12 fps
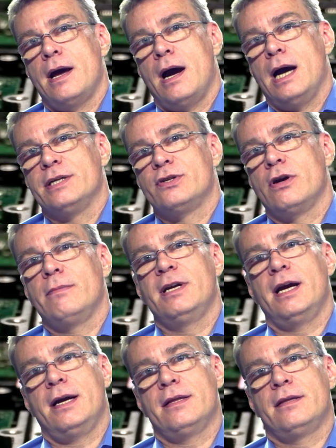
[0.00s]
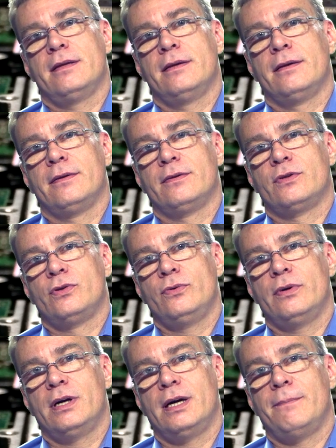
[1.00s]
I terminated
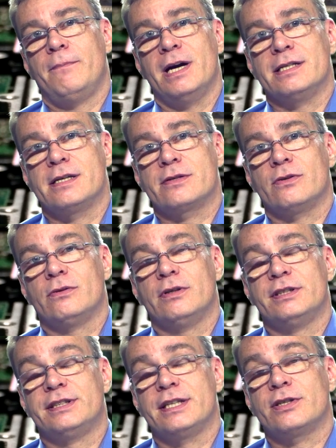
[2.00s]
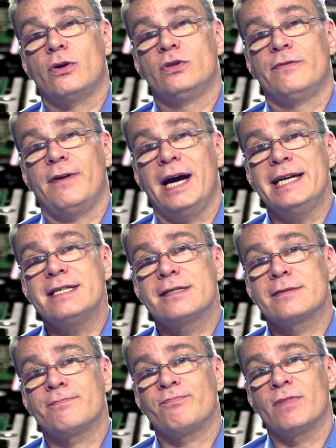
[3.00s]
to my Cisco
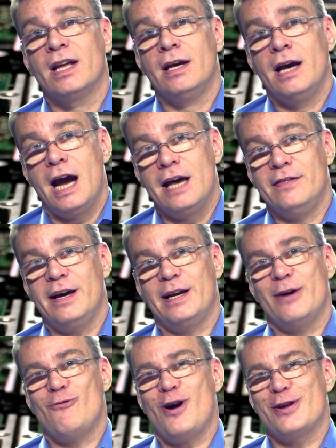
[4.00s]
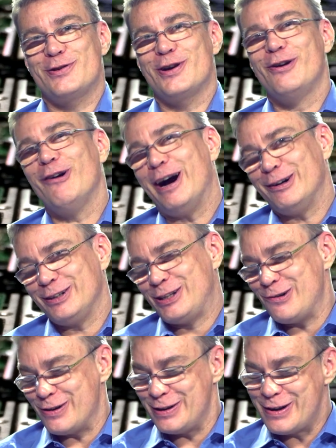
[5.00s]
device, and then I wanted to go out
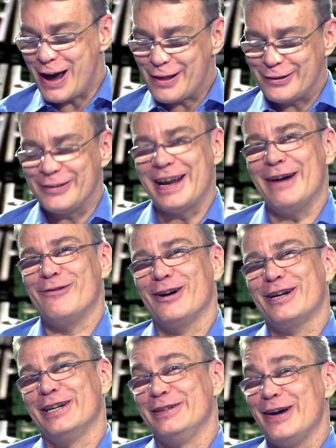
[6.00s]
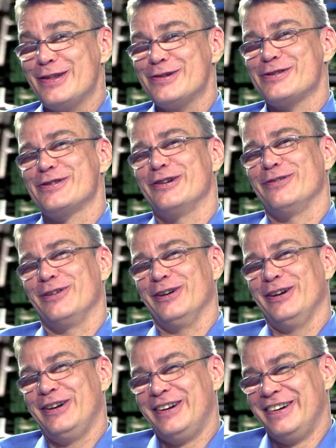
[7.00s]
to another network, another
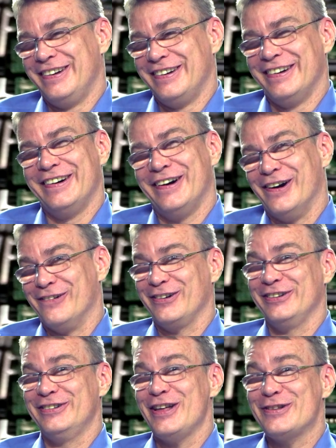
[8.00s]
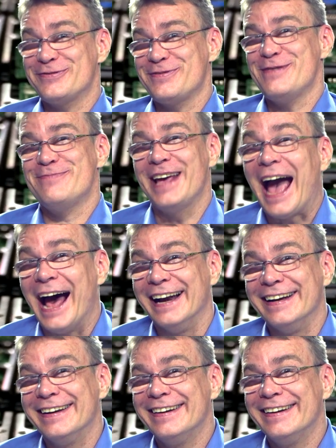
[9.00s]
server, over another VPN.